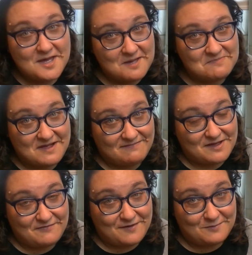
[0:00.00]
I'm going to have a
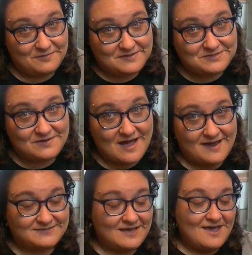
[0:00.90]
lot of fun with this, you
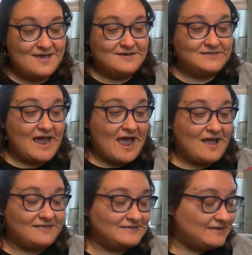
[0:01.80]
guys. So, yeah, I
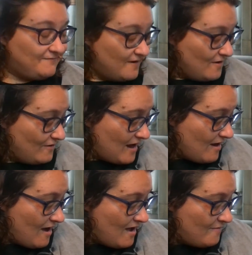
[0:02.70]
got this at
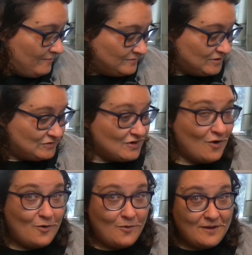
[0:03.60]
Funko.com. I'm
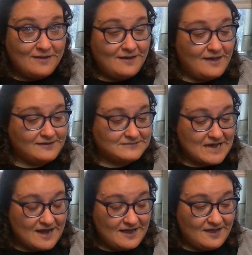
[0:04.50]
so
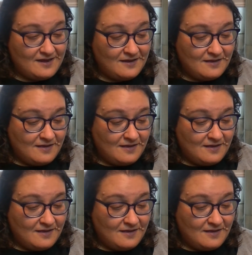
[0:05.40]
excited.